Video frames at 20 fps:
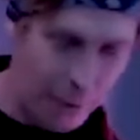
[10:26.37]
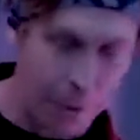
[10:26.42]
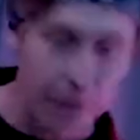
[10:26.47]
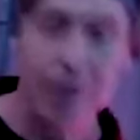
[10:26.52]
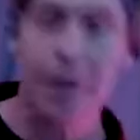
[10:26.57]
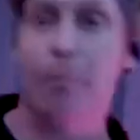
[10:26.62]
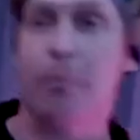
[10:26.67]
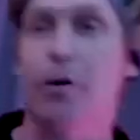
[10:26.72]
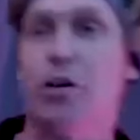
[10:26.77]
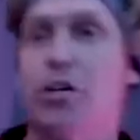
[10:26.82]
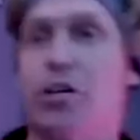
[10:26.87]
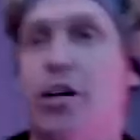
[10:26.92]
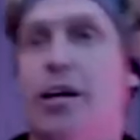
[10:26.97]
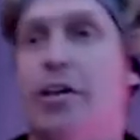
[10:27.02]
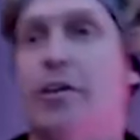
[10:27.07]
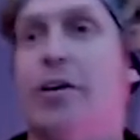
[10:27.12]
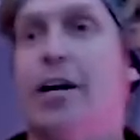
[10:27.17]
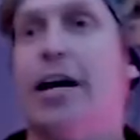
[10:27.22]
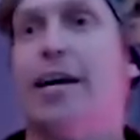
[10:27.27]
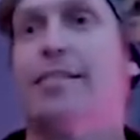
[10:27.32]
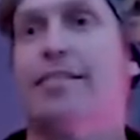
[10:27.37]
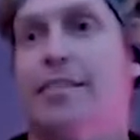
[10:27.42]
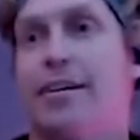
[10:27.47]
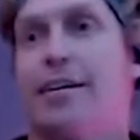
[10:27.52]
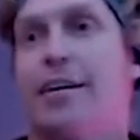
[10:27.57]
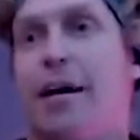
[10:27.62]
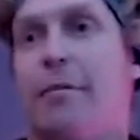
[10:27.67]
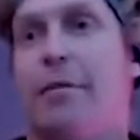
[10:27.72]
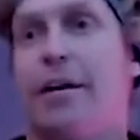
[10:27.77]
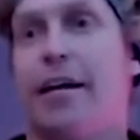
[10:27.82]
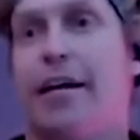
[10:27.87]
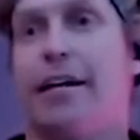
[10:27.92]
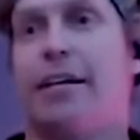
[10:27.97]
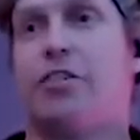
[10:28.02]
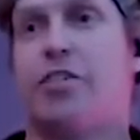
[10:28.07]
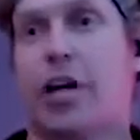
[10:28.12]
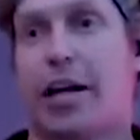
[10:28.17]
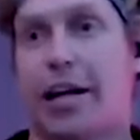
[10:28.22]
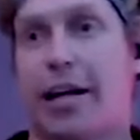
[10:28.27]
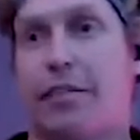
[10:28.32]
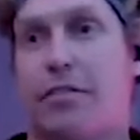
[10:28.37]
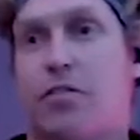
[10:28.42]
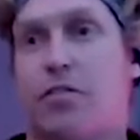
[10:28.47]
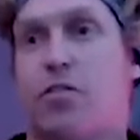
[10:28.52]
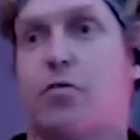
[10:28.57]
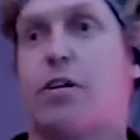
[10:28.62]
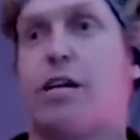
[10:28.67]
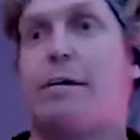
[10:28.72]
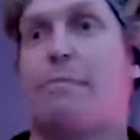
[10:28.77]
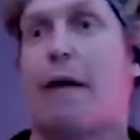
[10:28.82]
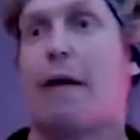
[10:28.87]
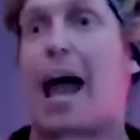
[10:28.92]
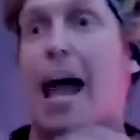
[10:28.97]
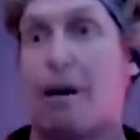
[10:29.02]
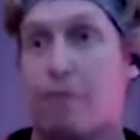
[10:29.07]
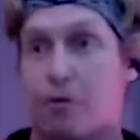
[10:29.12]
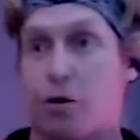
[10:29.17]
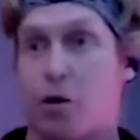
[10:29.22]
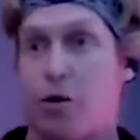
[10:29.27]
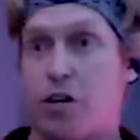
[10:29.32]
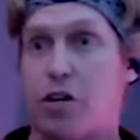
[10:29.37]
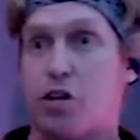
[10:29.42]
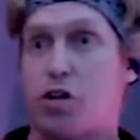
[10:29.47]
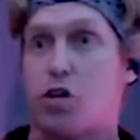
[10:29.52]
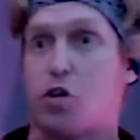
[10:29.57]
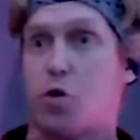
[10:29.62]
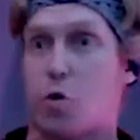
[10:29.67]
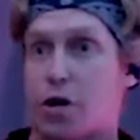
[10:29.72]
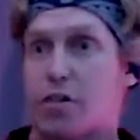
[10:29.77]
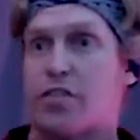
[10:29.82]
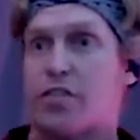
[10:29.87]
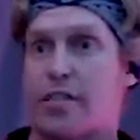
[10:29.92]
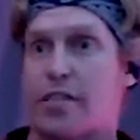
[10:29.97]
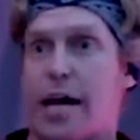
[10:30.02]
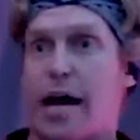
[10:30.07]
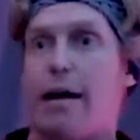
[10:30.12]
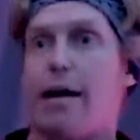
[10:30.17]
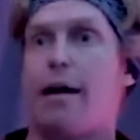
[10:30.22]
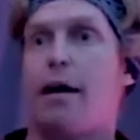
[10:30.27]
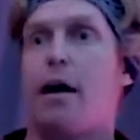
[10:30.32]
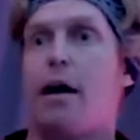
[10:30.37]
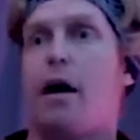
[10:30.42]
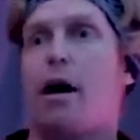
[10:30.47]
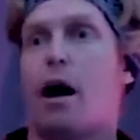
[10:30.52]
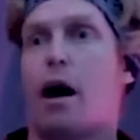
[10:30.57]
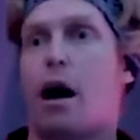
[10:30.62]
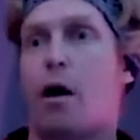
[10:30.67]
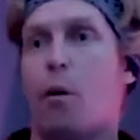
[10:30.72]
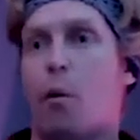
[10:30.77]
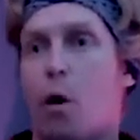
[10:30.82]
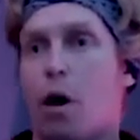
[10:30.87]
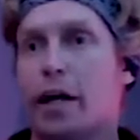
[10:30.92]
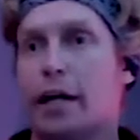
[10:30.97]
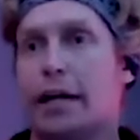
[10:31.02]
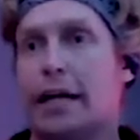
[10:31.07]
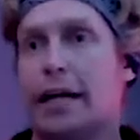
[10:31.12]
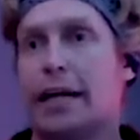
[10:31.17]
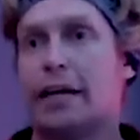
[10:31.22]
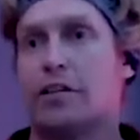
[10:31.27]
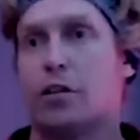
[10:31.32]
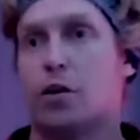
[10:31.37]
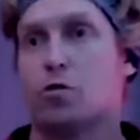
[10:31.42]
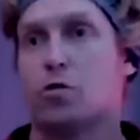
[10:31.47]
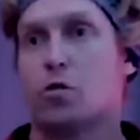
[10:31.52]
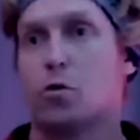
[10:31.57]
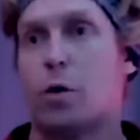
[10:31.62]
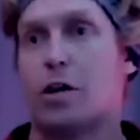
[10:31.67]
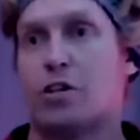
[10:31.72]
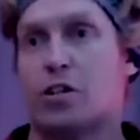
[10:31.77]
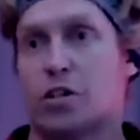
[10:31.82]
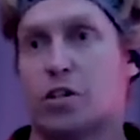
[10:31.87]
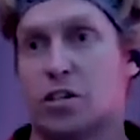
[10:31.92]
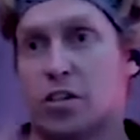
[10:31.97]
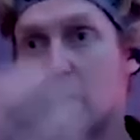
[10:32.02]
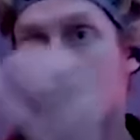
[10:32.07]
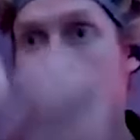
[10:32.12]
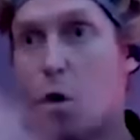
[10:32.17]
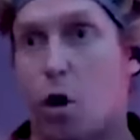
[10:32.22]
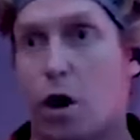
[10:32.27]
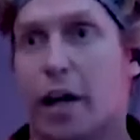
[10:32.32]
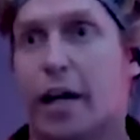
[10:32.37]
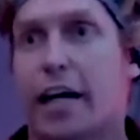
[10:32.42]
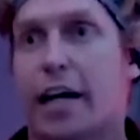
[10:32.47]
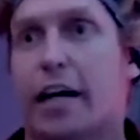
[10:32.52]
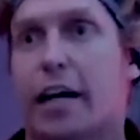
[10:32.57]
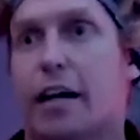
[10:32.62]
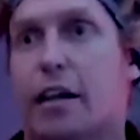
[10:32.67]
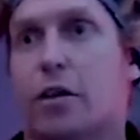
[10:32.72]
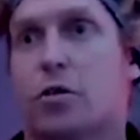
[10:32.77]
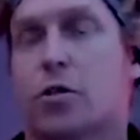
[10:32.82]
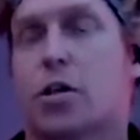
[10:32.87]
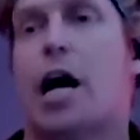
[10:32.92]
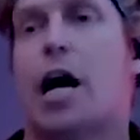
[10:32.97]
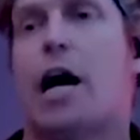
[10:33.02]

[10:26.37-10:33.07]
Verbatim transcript: I really appreciate you guys uh, coming in and checking out the stream. After this short set, I want to get into those questions. I want to get into those